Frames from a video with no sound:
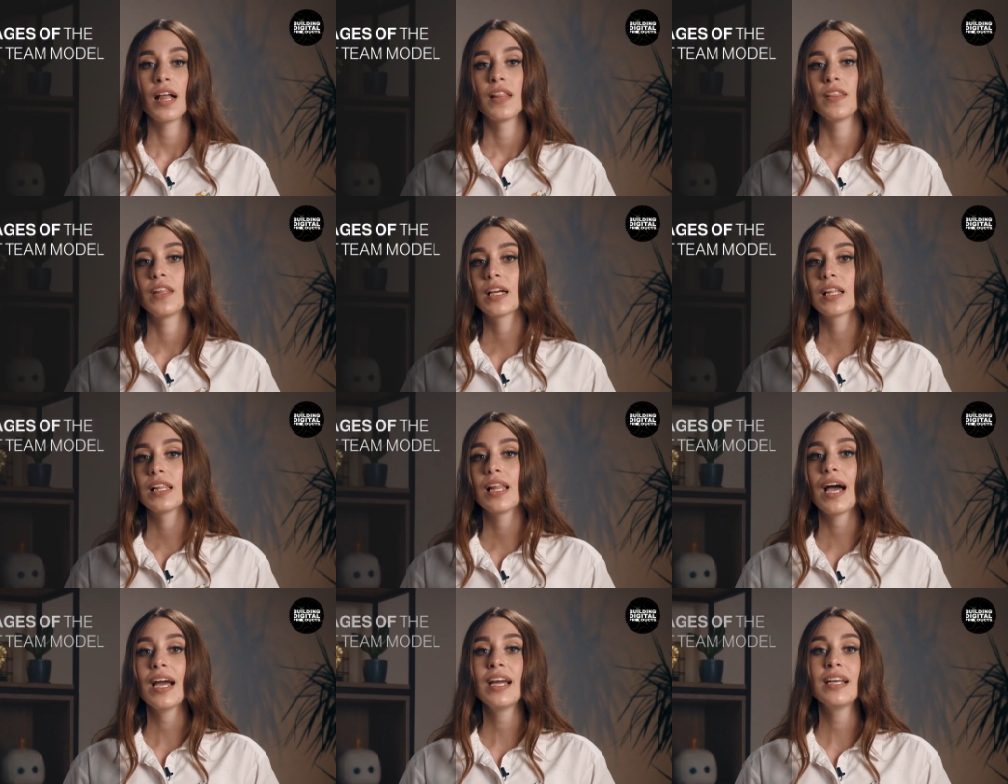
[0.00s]
The
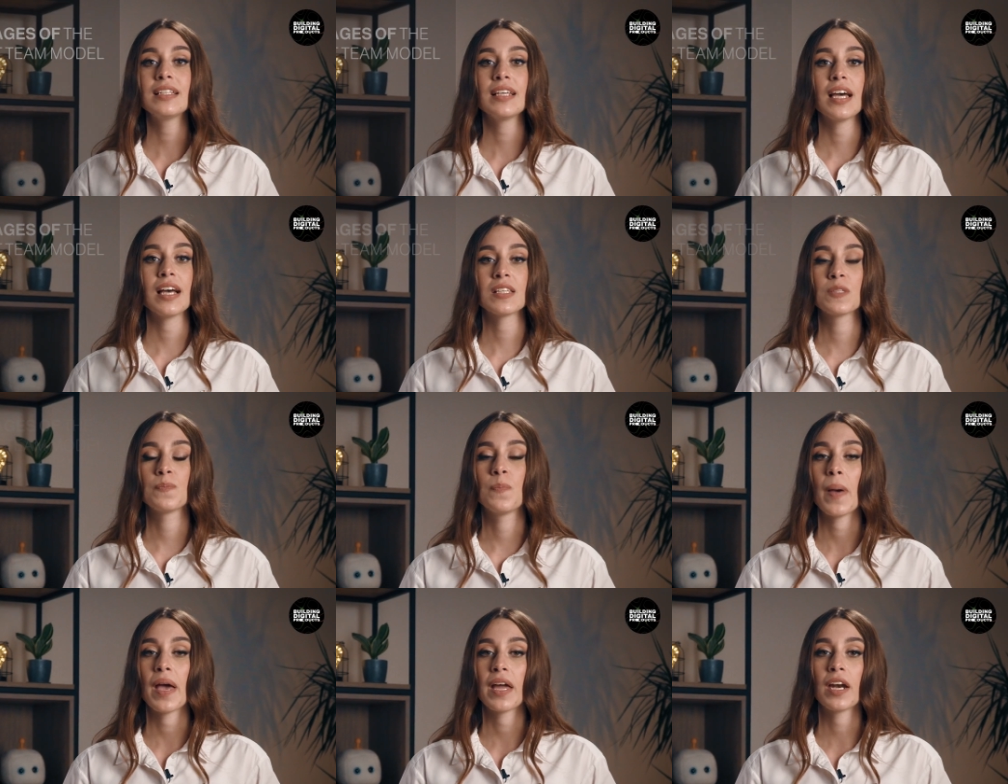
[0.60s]
client
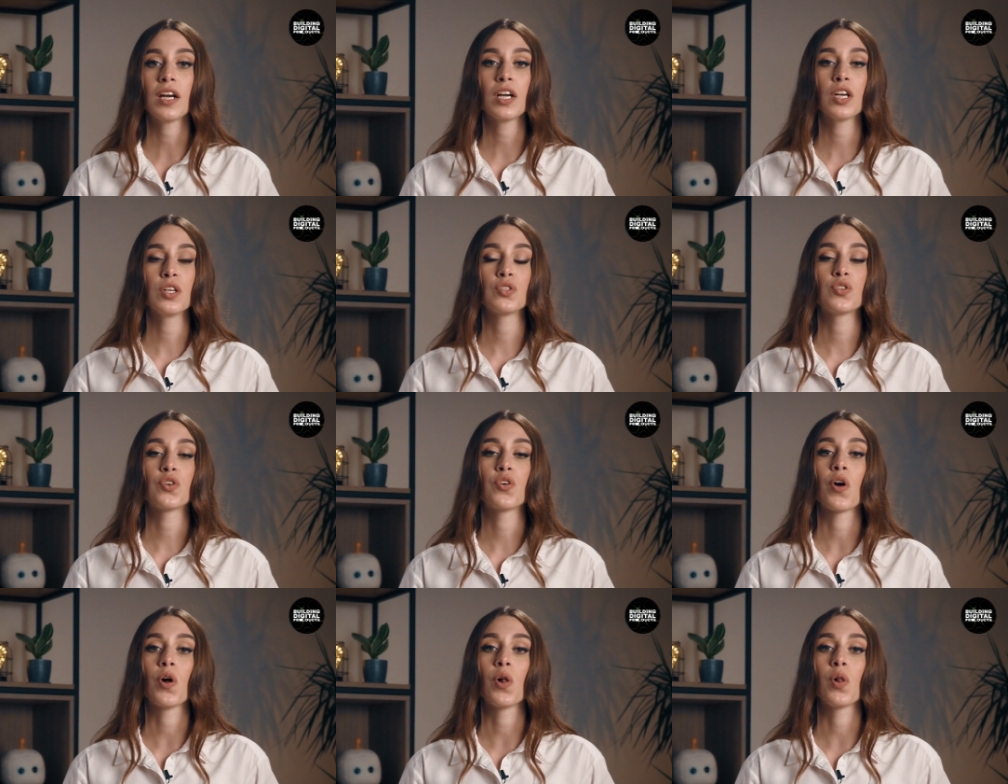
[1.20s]
has better
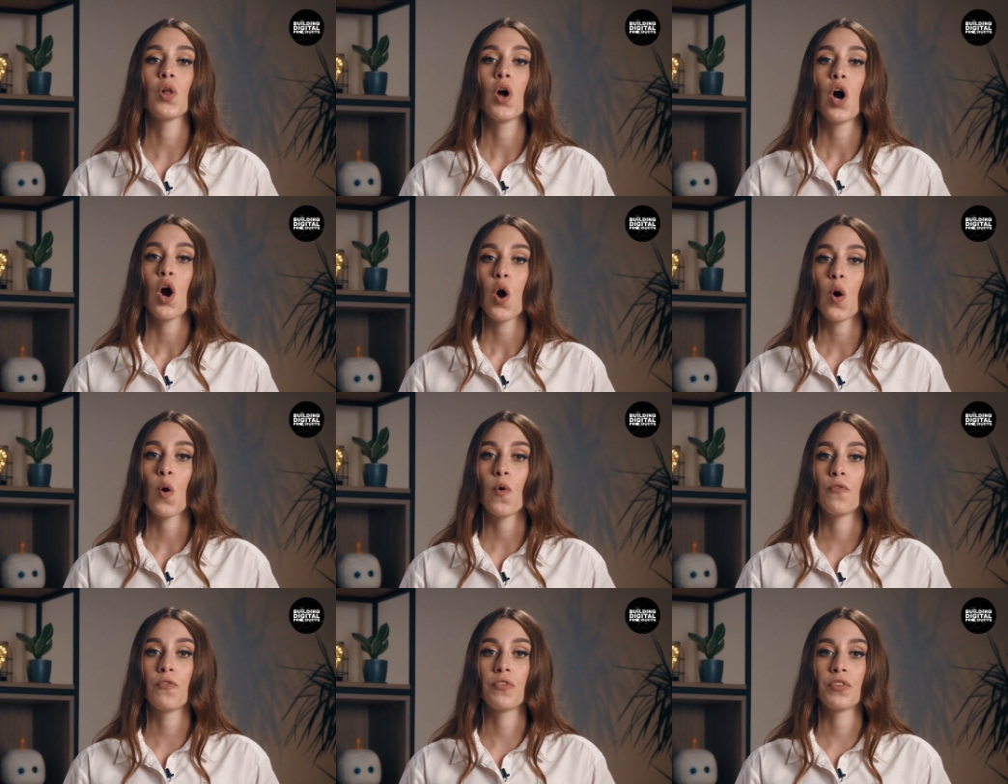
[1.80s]
control
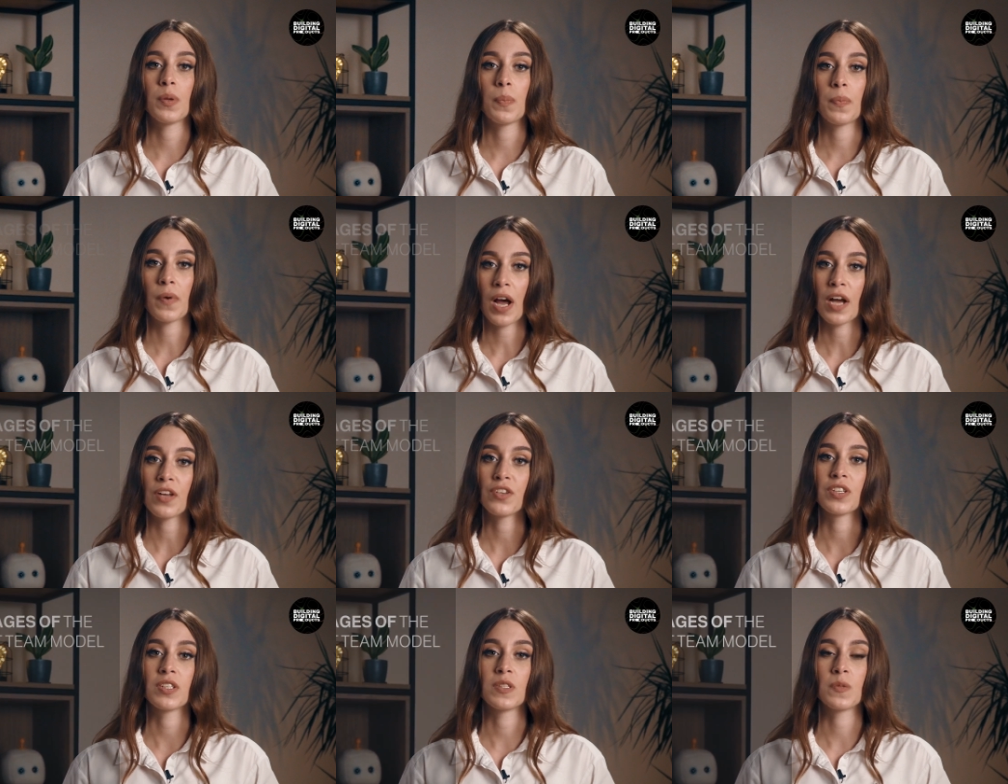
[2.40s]
over the
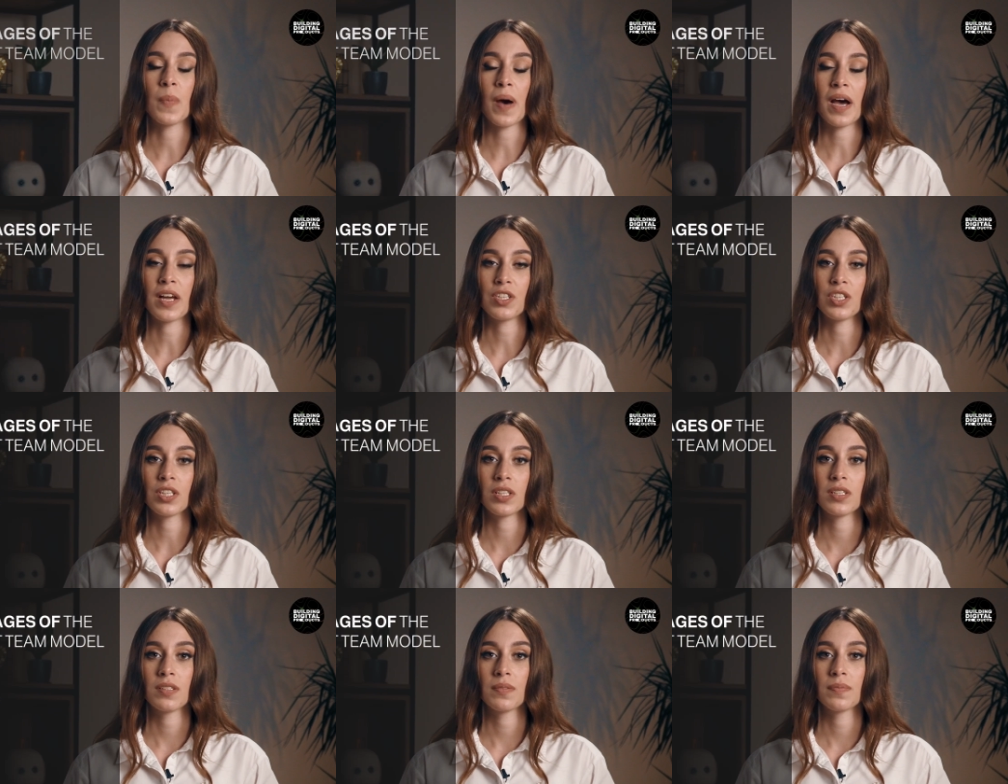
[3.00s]
project's
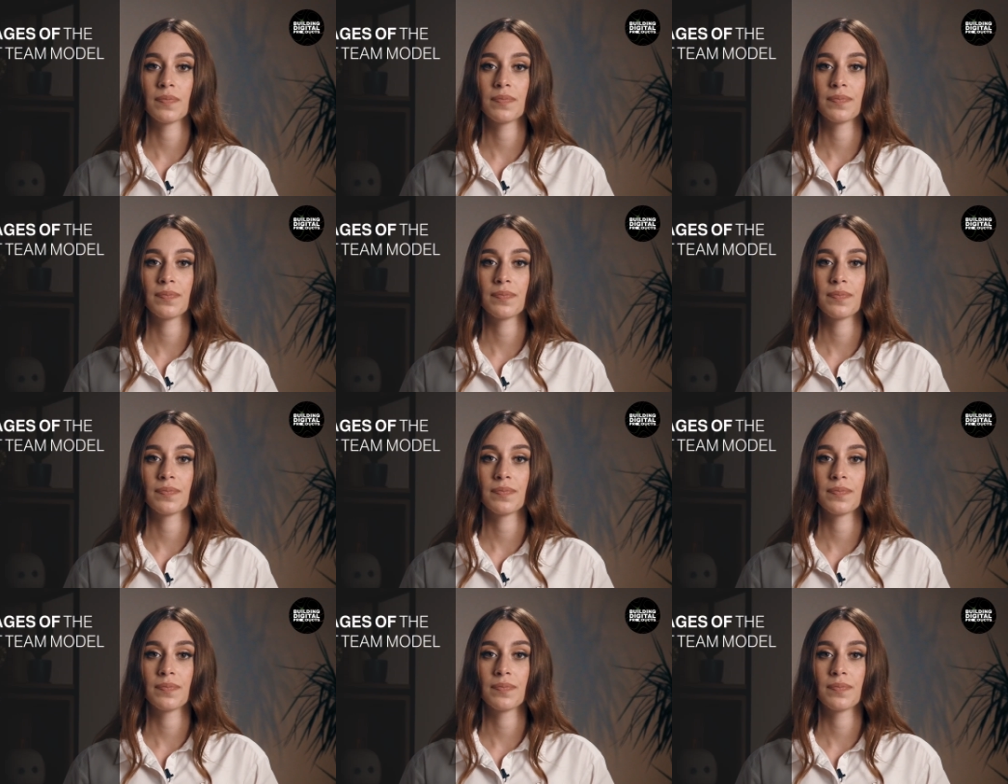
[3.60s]
budget.